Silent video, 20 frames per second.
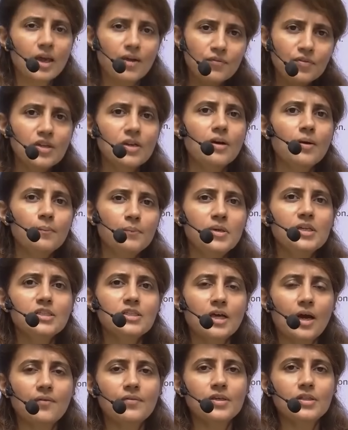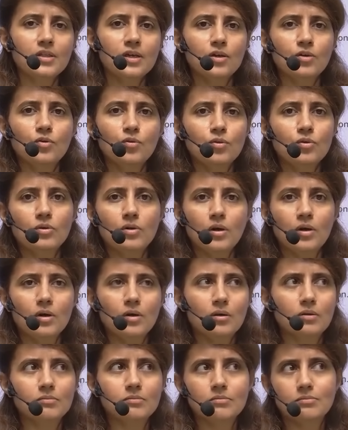Every company is having their own
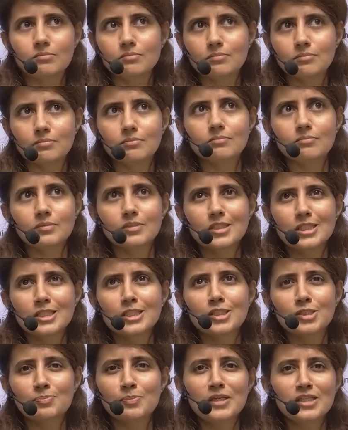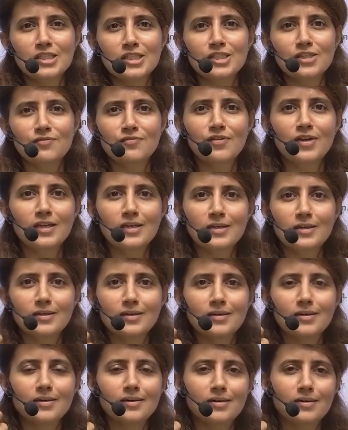specific,
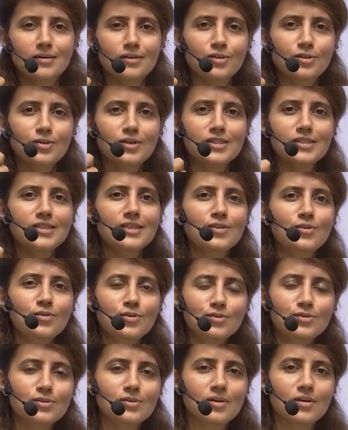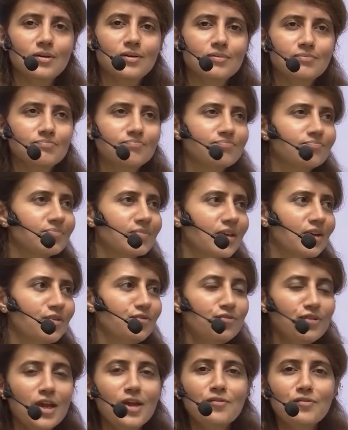you can say those
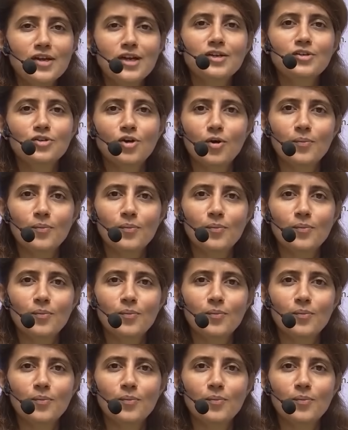favorite